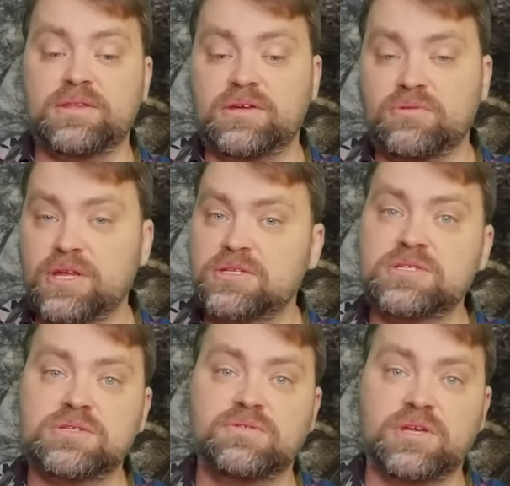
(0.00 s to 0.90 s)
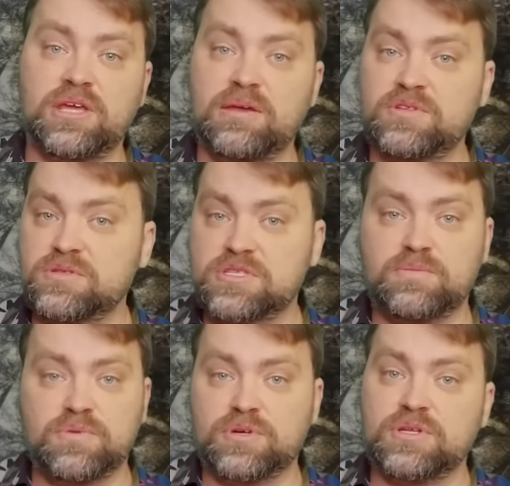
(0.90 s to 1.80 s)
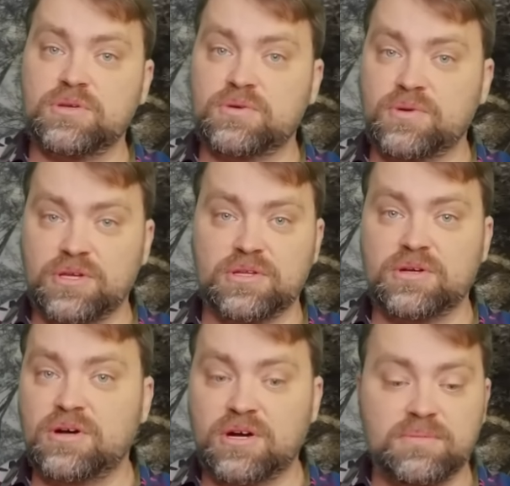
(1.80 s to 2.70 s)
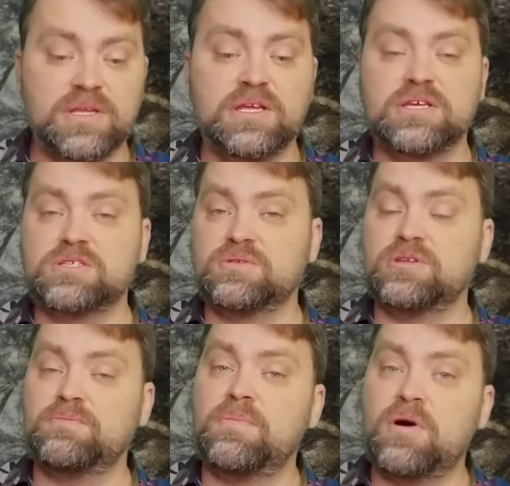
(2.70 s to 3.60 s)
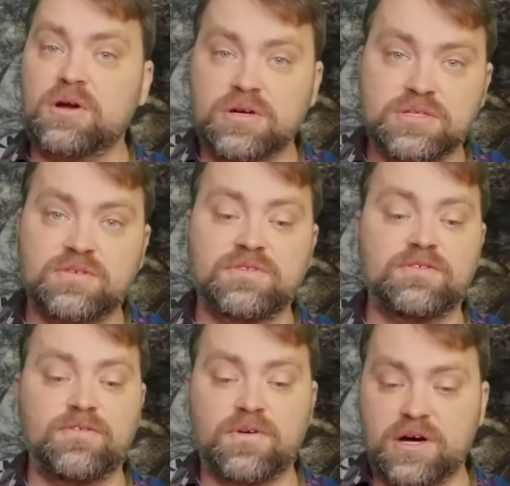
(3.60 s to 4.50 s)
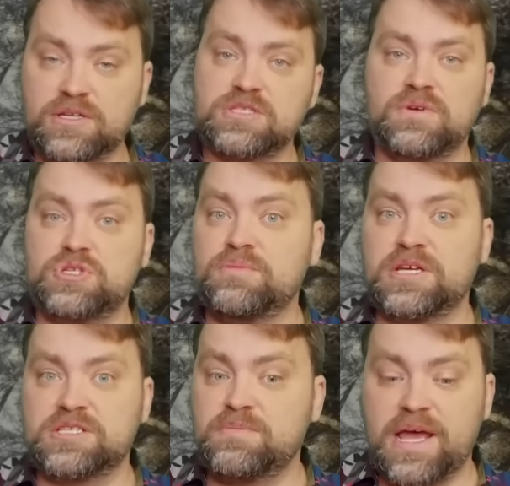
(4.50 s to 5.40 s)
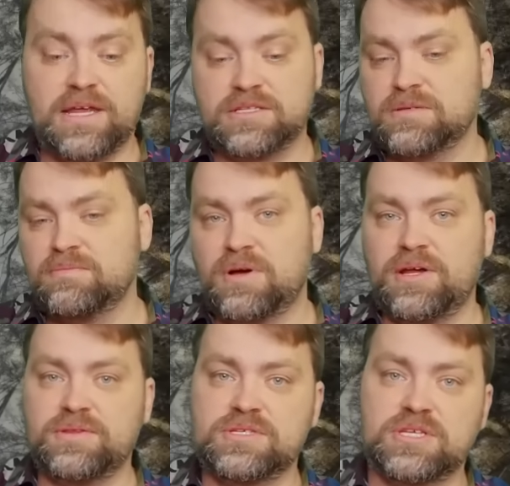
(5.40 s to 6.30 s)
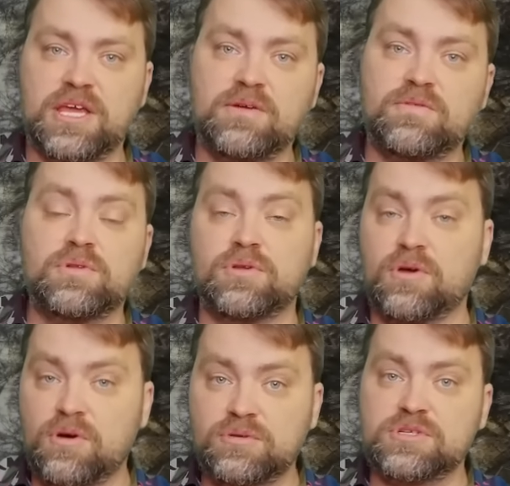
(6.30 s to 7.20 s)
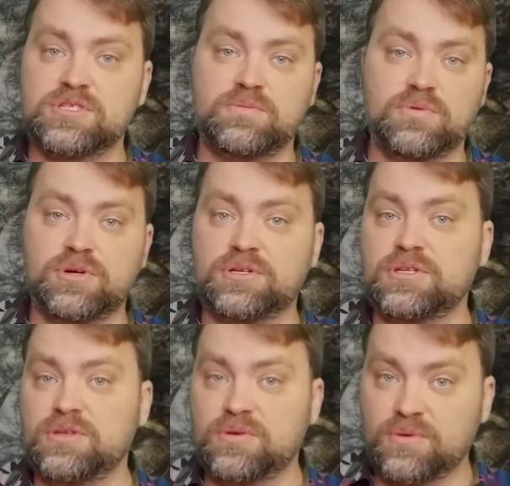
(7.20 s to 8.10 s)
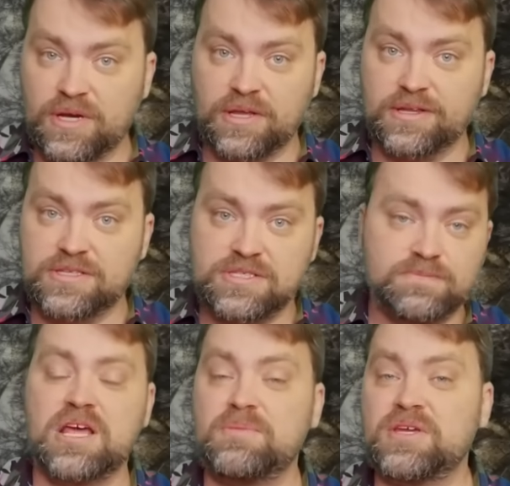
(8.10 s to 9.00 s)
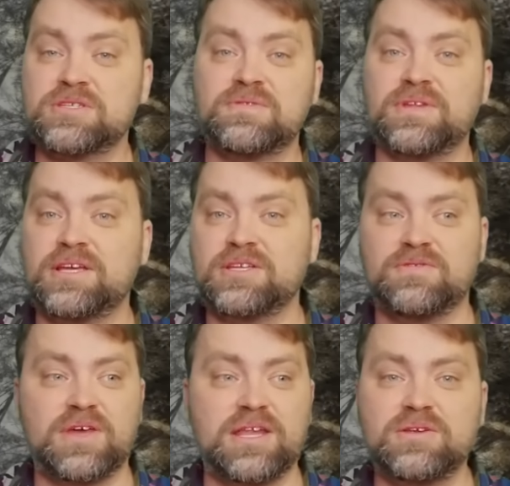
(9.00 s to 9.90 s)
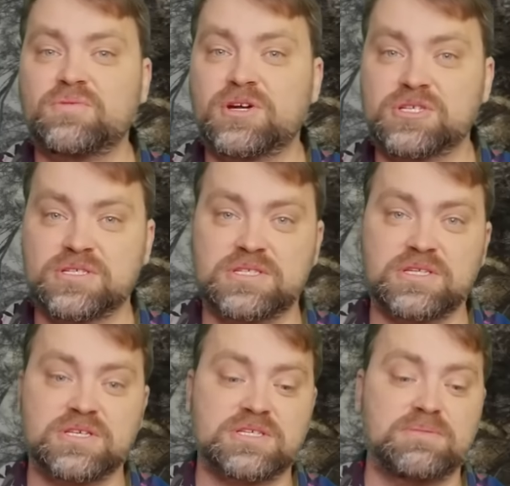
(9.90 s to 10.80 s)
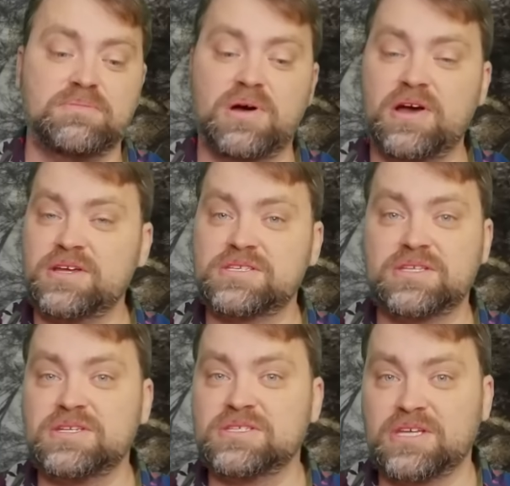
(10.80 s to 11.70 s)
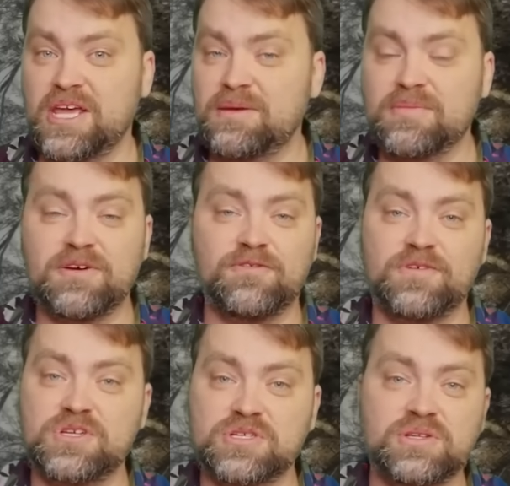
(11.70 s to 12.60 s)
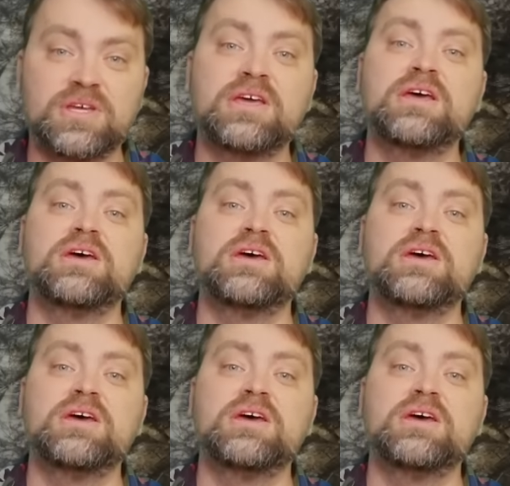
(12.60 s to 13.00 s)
and the creators of the game do support the Ukrainian army, so the part of the funds which you may spend to buy this game will go to support Ukrainians. And because of that, if any Russian citizen buys this game officially,